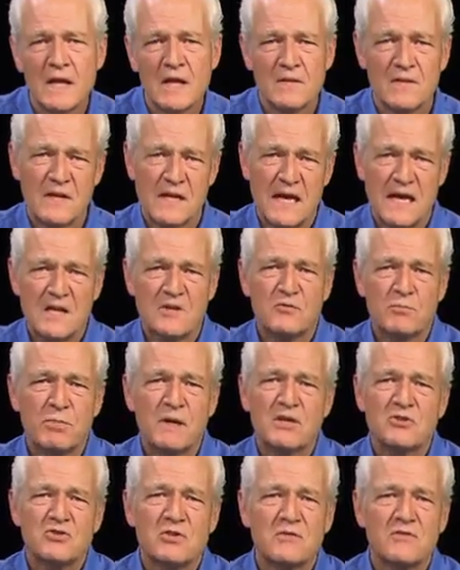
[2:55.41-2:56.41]
The 8th
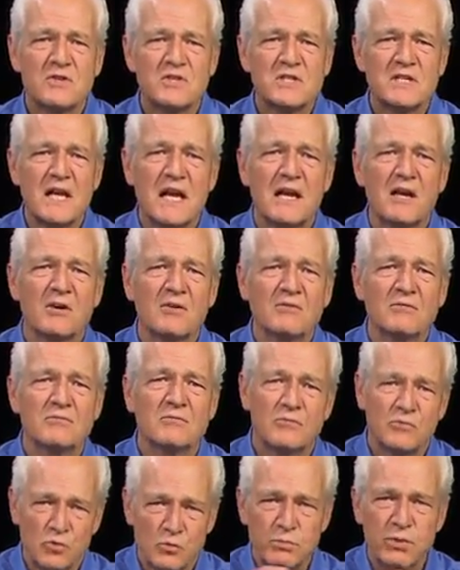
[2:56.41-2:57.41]
pitch of the scale
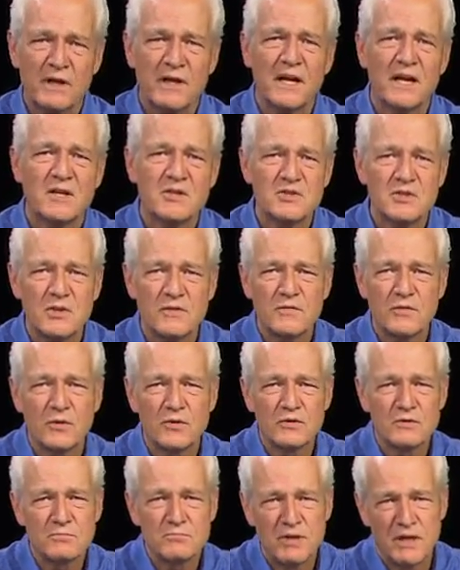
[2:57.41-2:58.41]
duplicates the
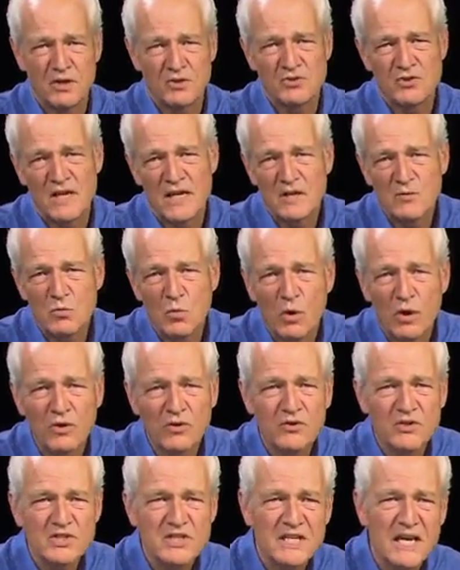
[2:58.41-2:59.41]
first pitch. 8 and 1 are
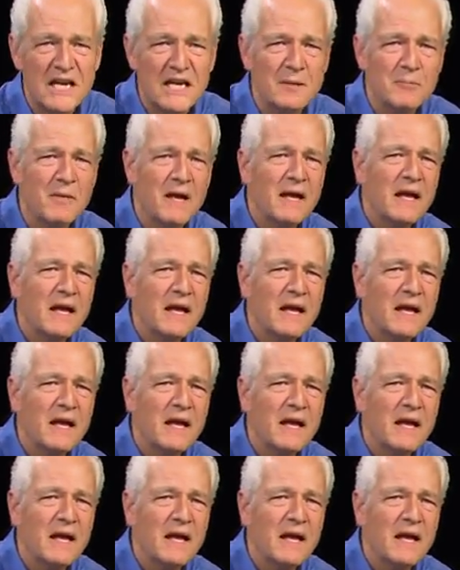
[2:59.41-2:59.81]
the same,